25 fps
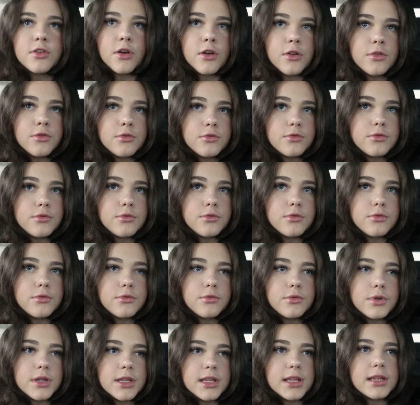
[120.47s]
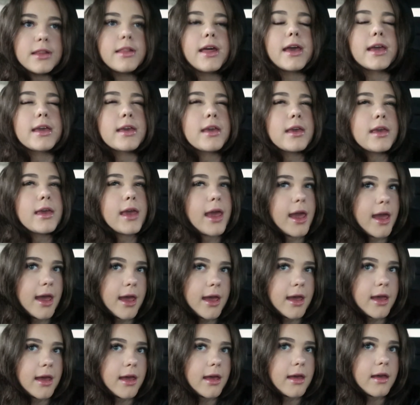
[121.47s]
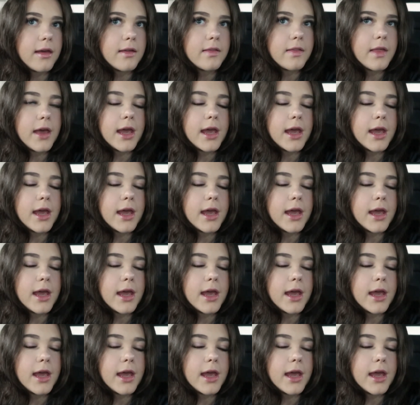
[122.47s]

don't really like care.